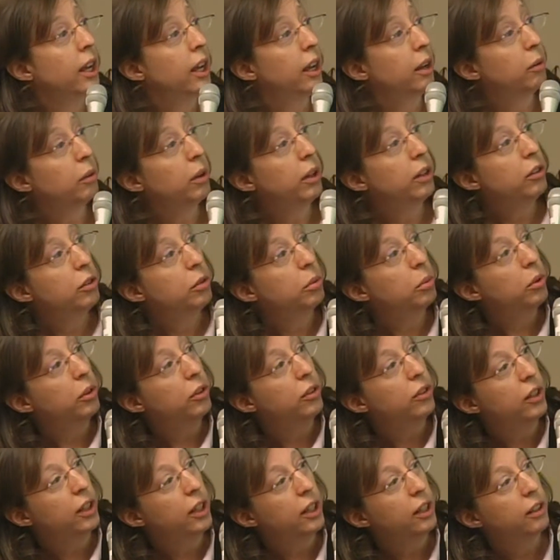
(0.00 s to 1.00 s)
And right
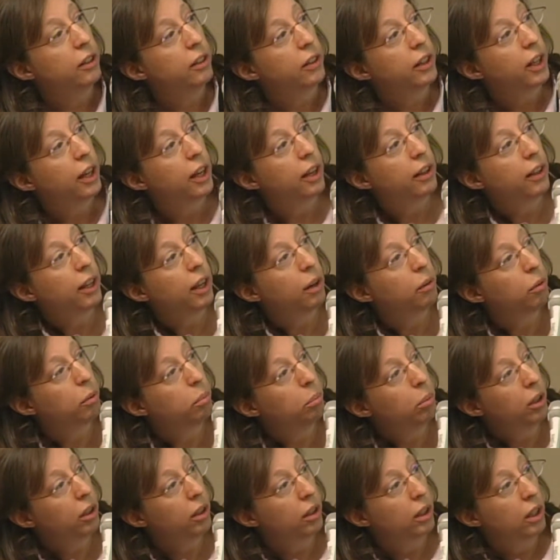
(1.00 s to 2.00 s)
towards the end of that, that
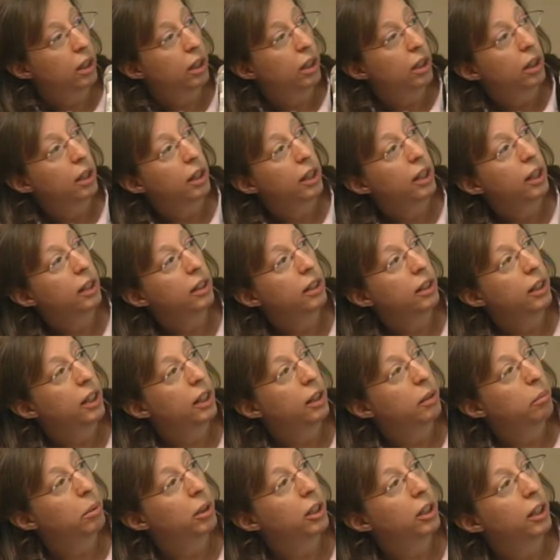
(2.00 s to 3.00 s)
would be the
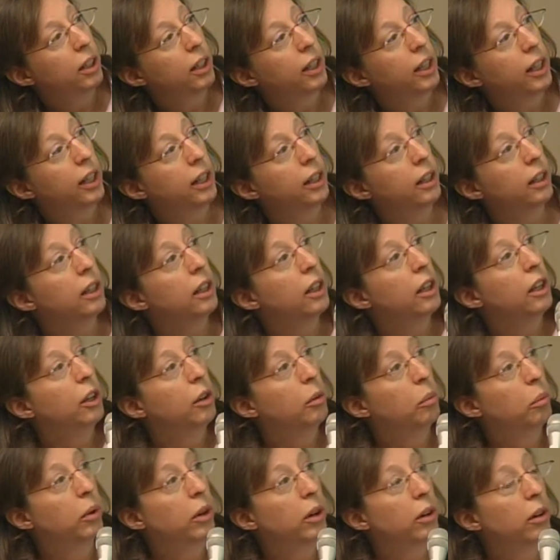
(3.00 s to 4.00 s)
NDA, BLA,
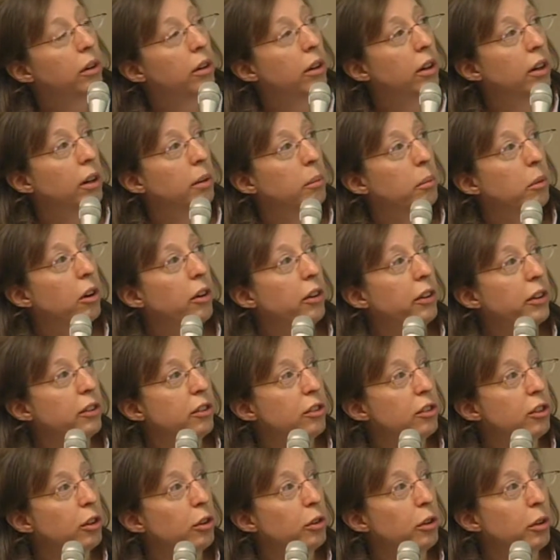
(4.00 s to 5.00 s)
where all
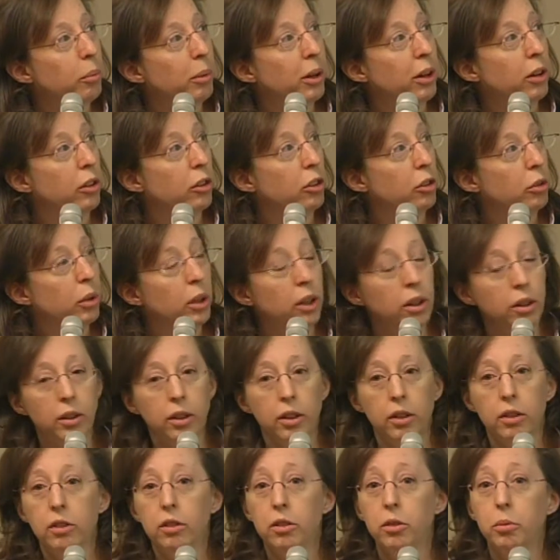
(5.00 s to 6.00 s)
that's known about a
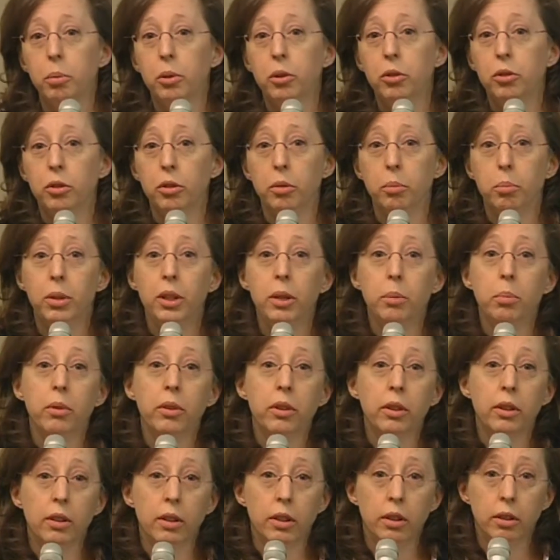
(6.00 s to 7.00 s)
drug, its exposure in
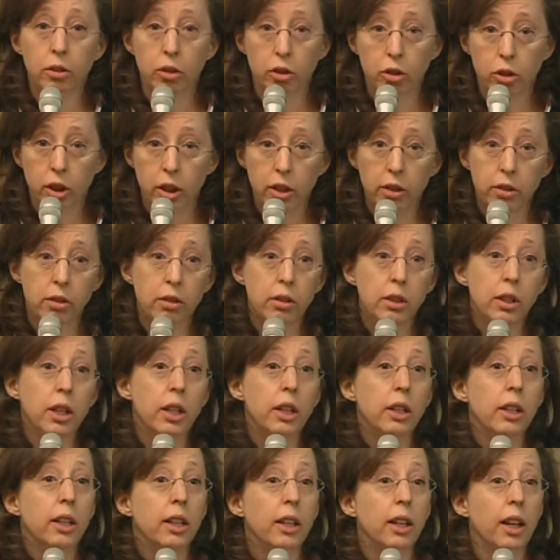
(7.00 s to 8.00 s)
people, the clinical trials are
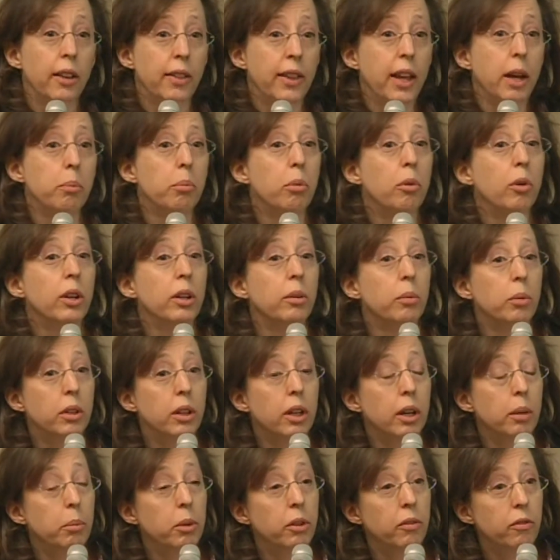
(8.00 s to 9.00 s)
done. At that point, it
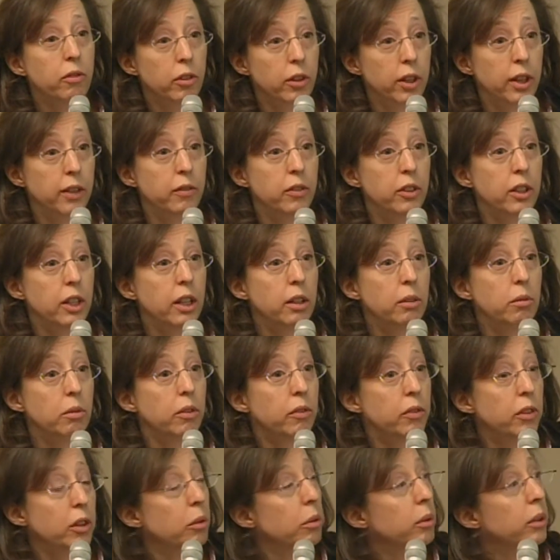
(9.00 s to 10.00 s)
would come in for FDA
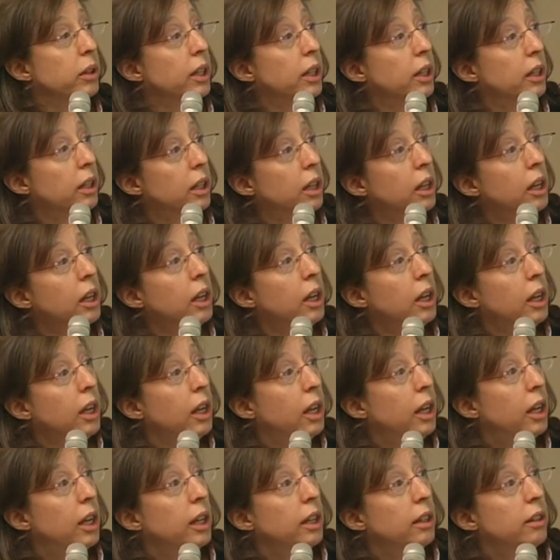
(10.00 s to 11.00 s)
review, and then
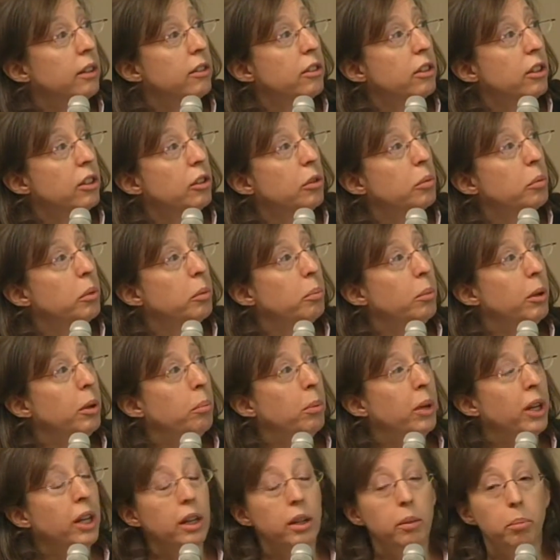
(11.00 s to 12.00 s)
a decision would be
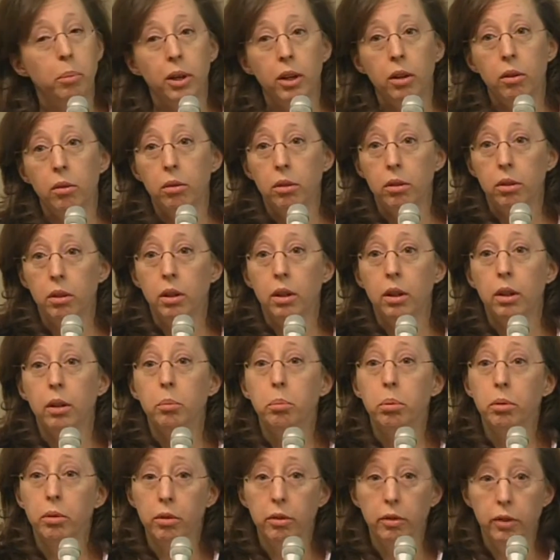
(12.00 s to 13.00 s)
made about
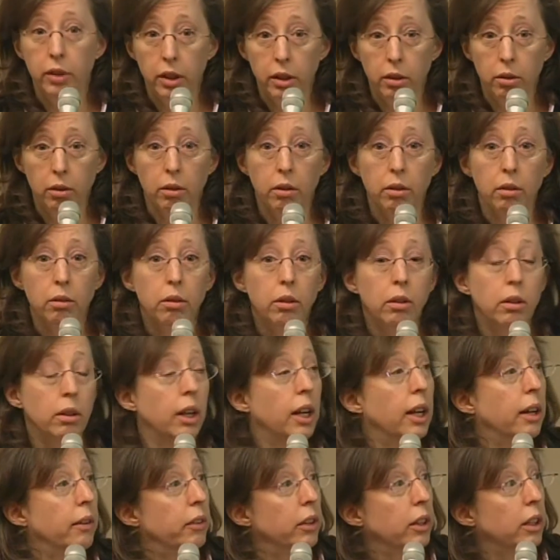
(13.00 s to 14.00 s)
approving or
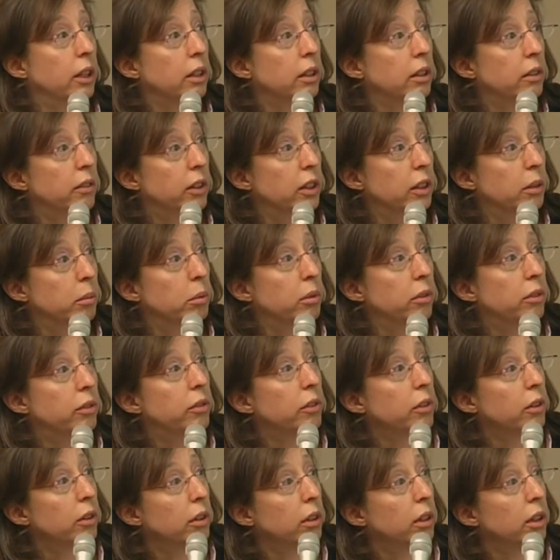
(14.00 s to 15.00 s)
having it available
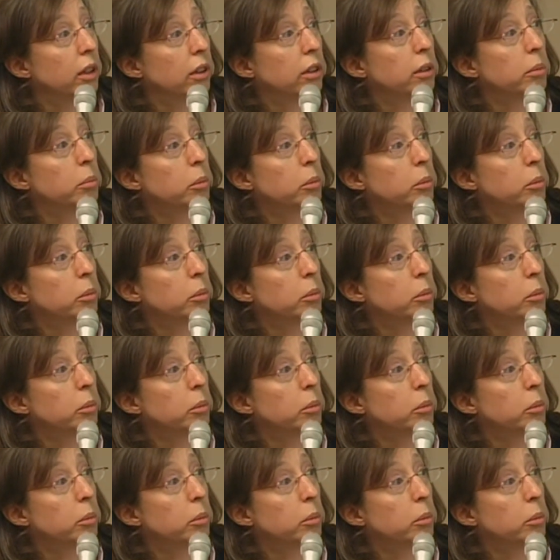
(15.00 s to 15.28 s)
for